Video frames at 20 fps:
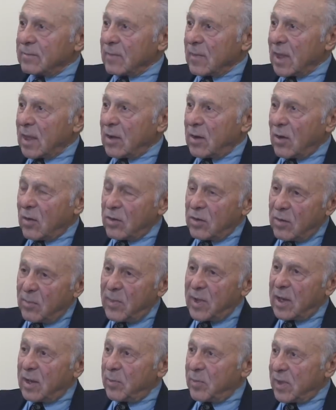You know, you
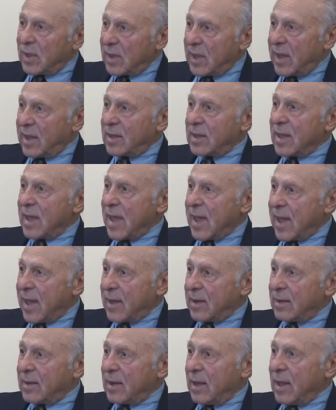manipulate
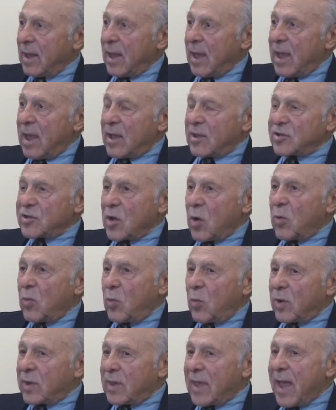that. So
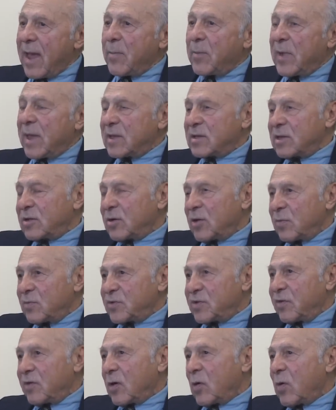what that means in
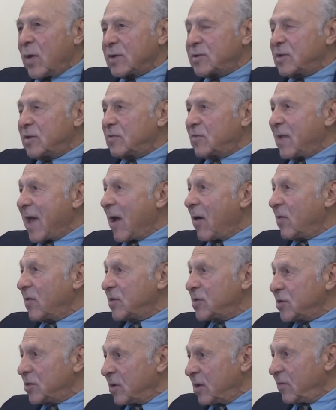terms of your questions, how
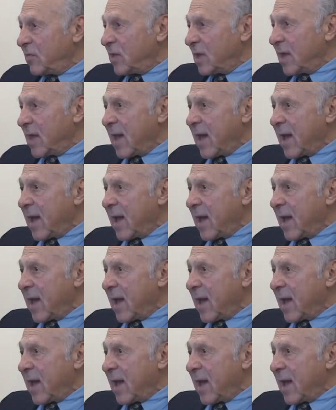assertive you get,